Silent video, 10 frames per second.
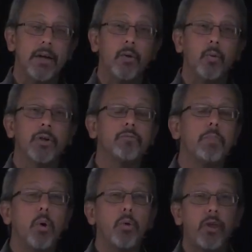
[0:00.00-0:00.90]
other words,
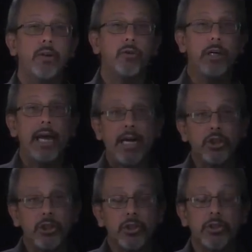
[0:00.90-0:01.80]
both things are
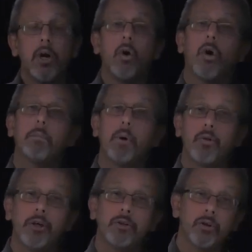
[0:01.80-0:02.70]
gaseous, or both
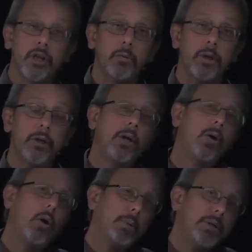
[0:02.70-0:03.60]
things are liquid,
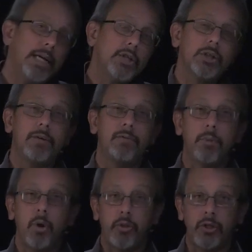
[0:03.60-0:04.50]
or potentially even
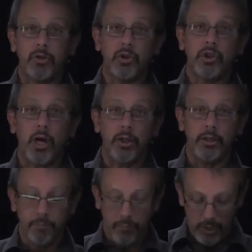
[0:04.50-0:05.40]
both things are
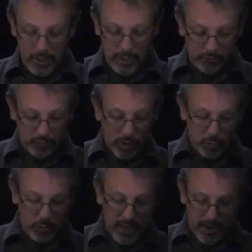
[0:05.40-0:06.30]
solid. As long
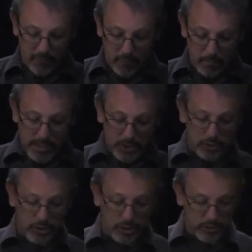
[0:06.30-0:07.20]
as we have
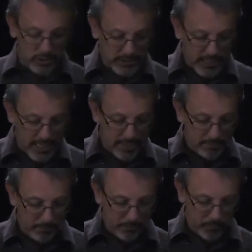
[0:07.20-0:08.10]
mixtures that are the
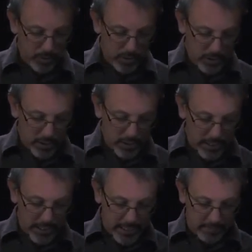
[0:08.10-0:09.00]
same,
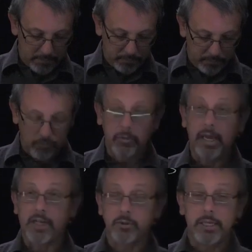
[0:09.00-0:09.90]

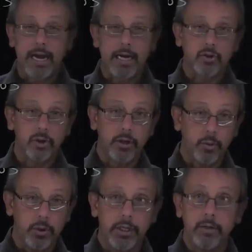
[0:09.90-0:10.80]
gas with gas or
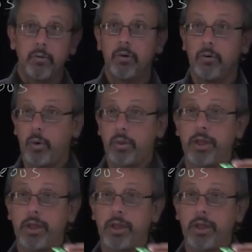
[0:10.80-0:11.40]
liquid with